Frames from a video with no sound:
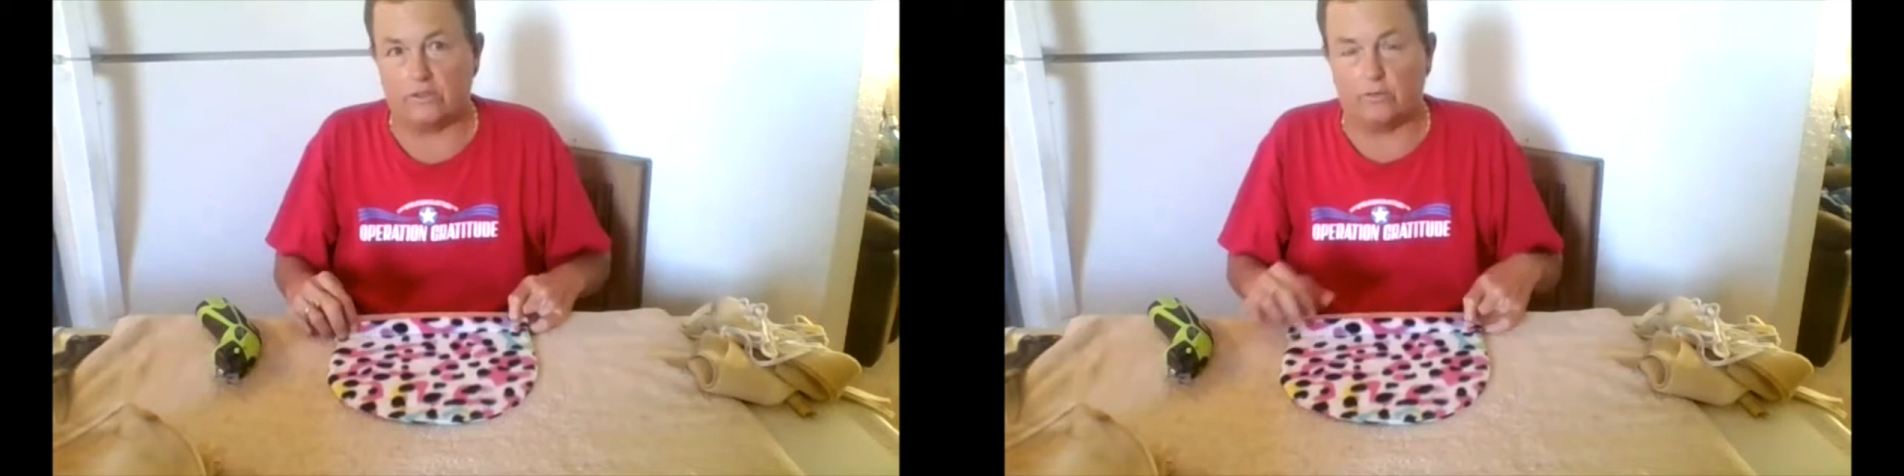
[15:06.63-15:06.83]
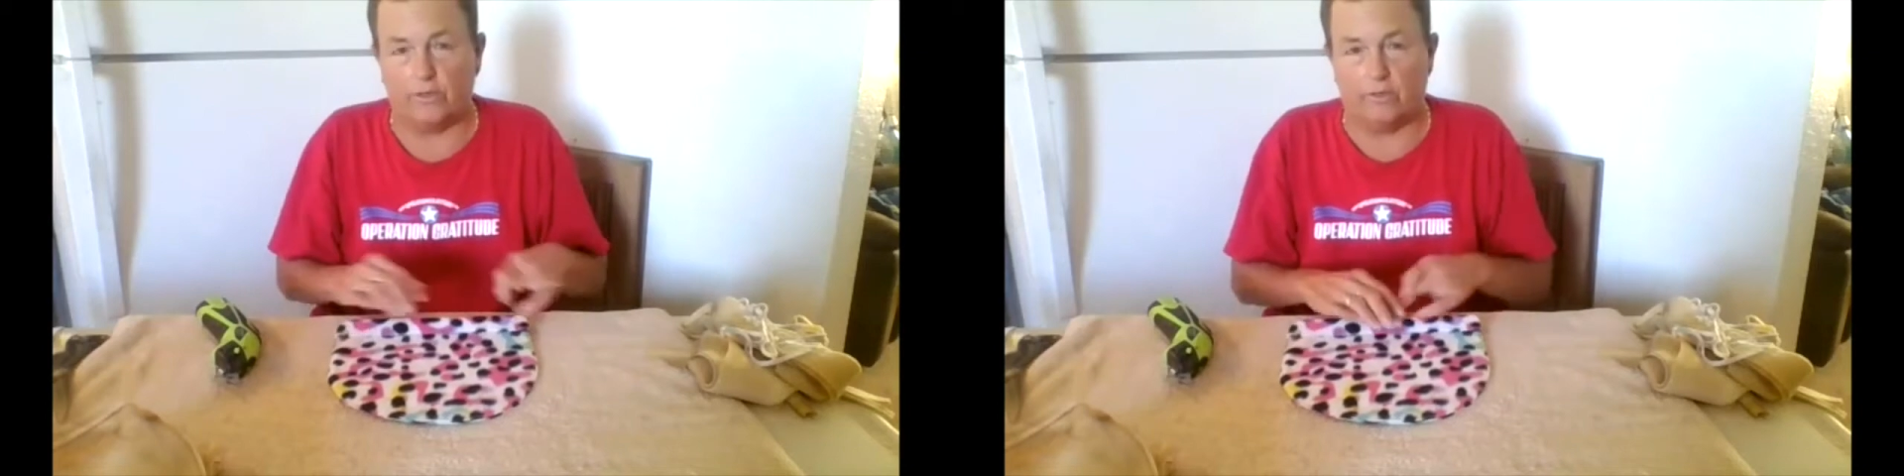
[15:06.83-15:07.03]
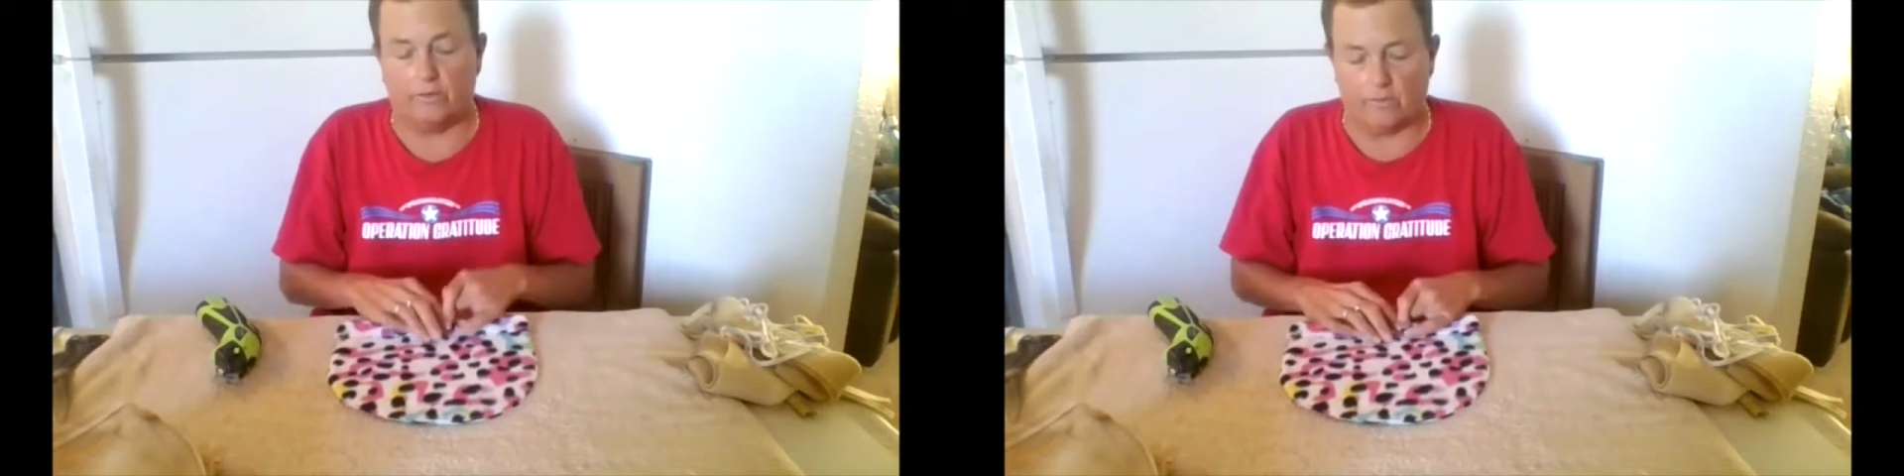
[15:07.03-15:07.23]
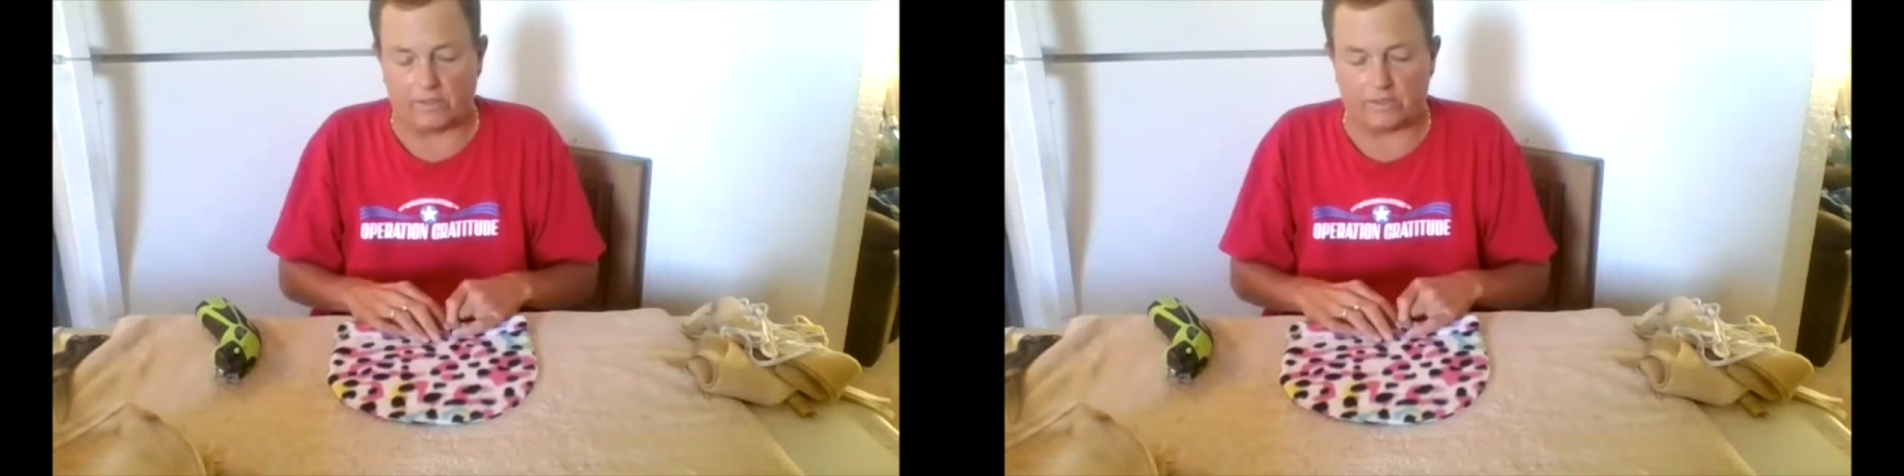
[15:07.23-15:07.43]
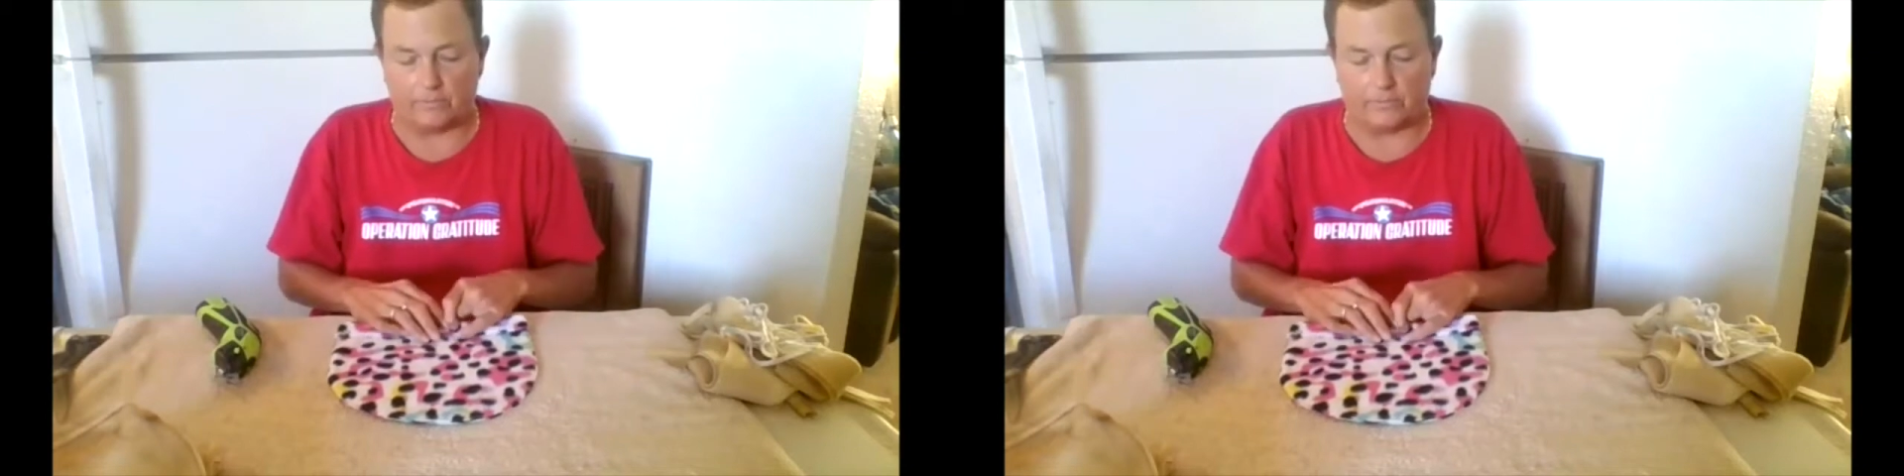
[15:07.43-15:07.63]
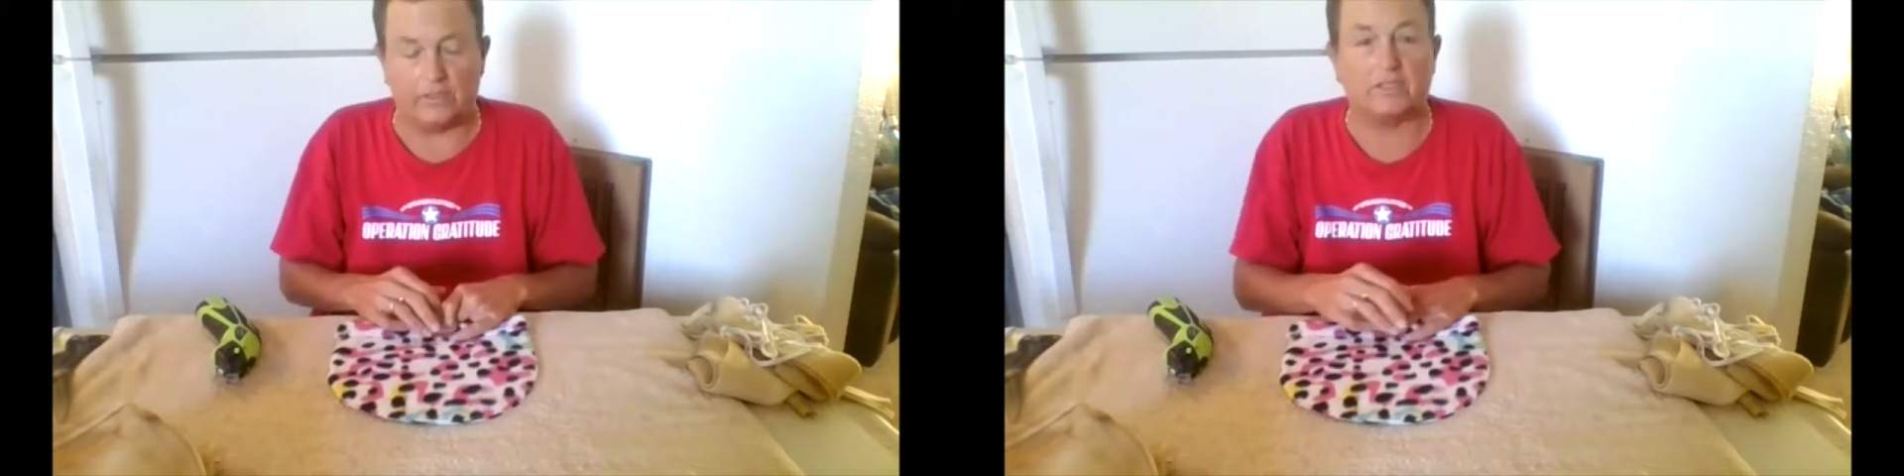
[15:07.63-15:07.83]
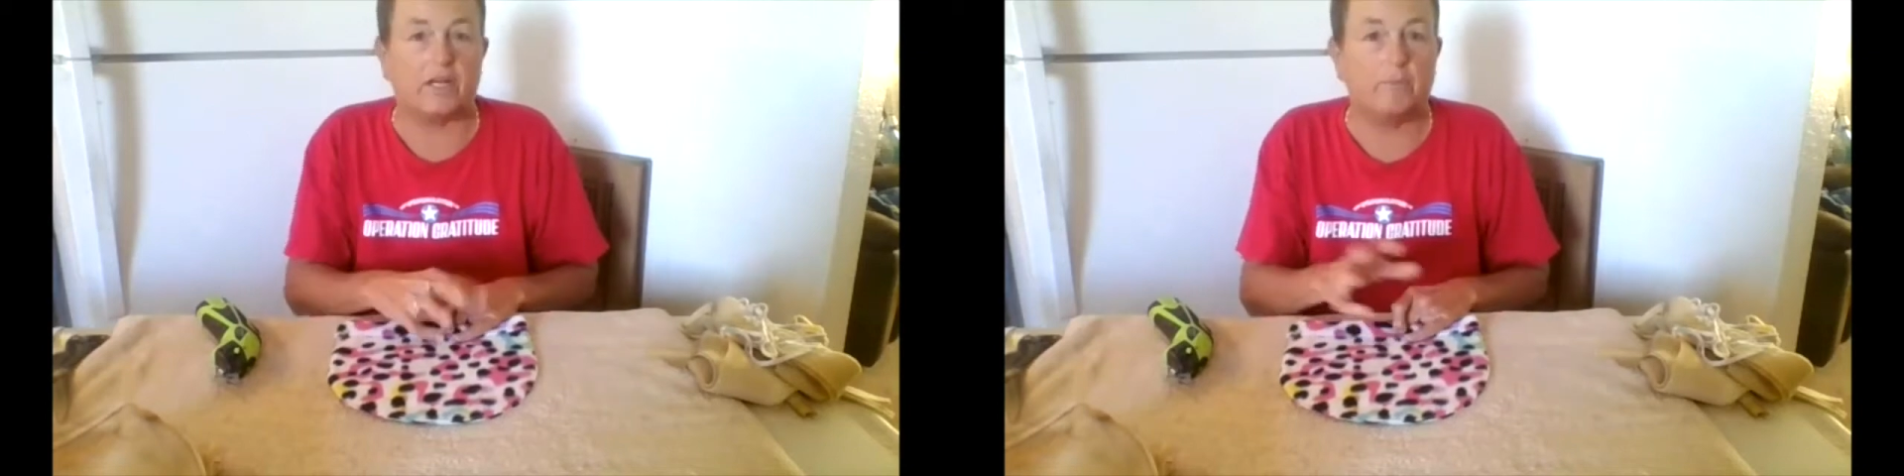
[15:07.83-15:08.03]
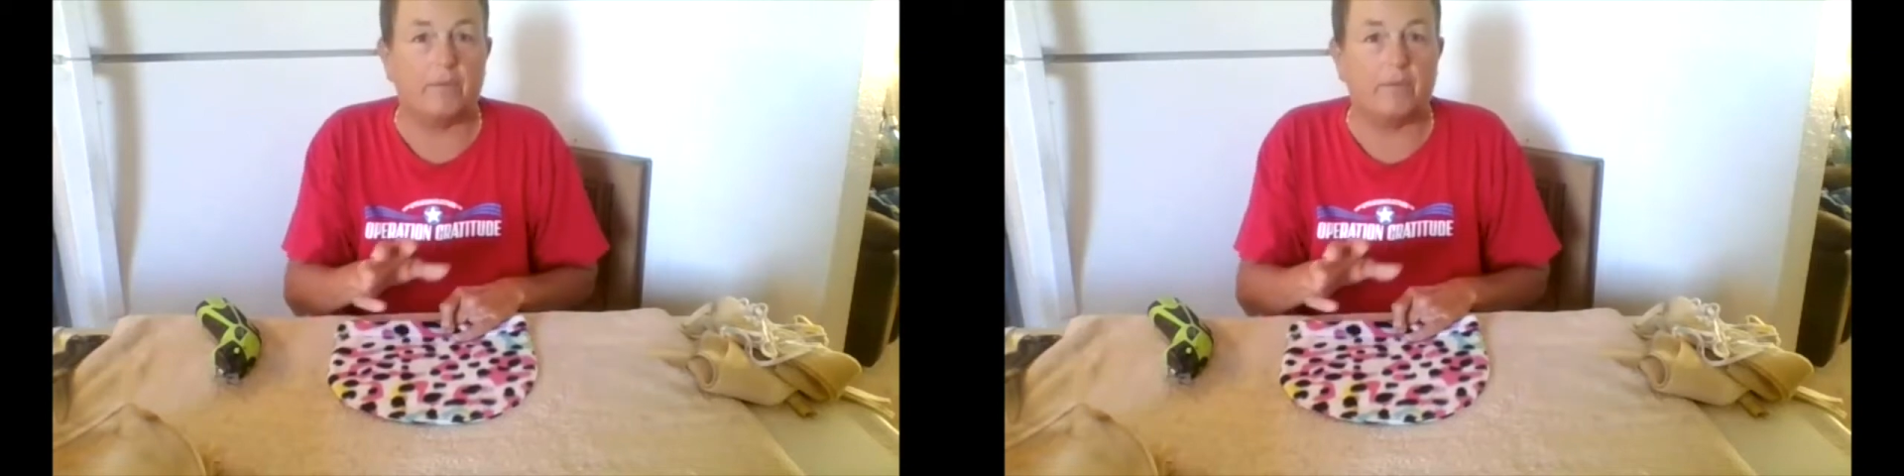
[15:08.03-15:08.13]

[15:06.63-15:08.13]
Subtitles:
so we don't want something that's got